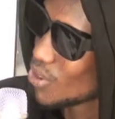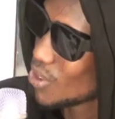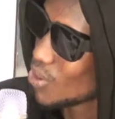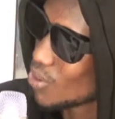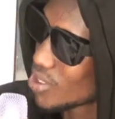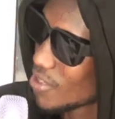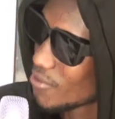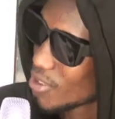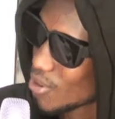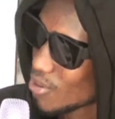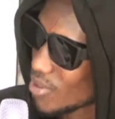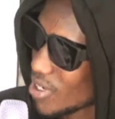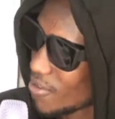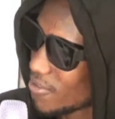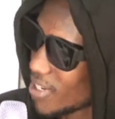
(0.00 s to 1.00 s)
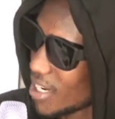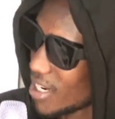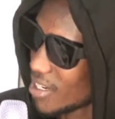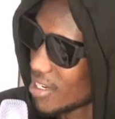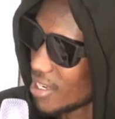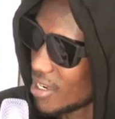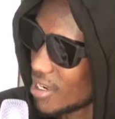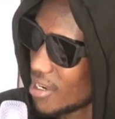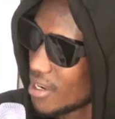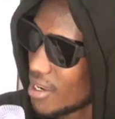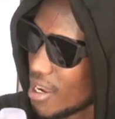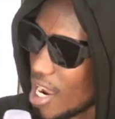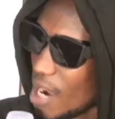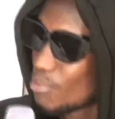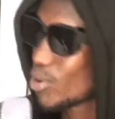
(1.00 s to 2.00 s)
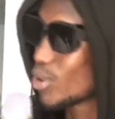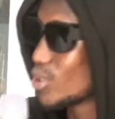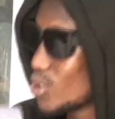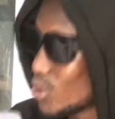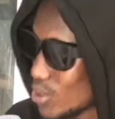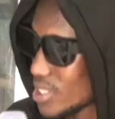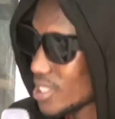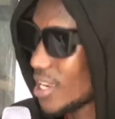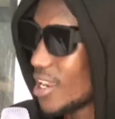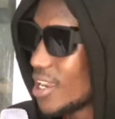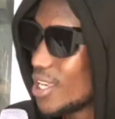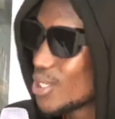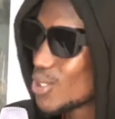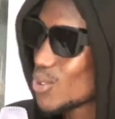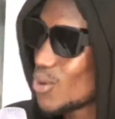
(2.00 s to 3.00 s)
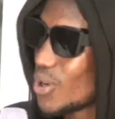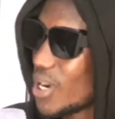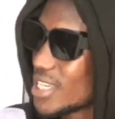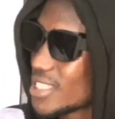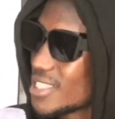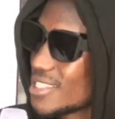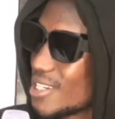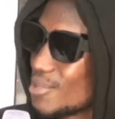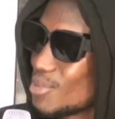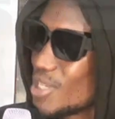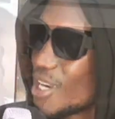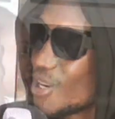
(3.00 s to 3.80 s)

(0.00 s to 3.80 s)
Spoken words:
He was a photographer and a producer. So ashaziremu ya